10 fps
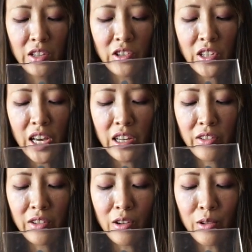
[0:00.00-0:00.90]
Usually I
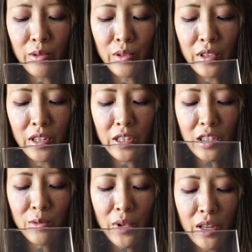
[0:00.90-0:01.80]
either go
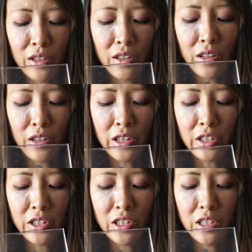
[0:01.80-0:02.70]

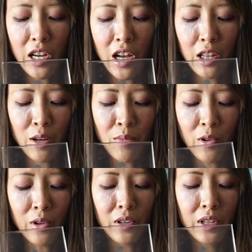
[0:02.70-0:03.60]
this column
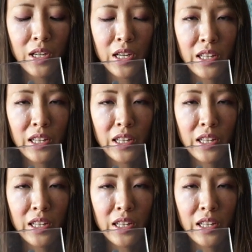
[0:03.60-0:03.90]
or